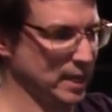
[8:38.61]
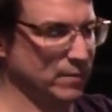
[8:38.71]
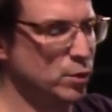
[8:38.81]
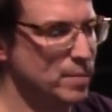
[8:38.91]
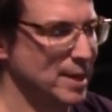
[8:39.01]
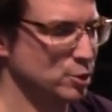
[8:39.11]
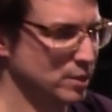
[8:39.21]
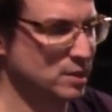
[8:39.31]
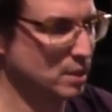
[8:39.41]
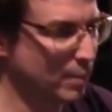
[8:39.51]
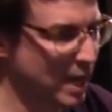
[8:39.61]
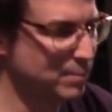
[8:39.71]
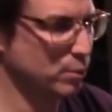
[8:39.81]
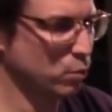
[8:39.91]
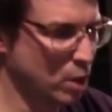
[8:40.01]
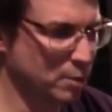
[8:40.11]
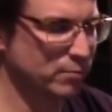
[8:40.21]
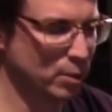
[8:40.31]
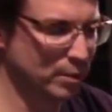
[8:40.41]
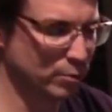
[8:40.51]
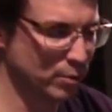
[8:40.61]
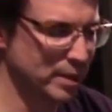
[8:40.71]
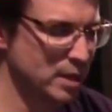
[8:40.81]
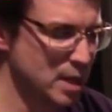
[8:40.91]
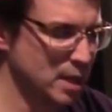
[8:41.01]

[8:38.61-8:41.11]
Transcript: If you imagine this is a pipe with water flowing through it,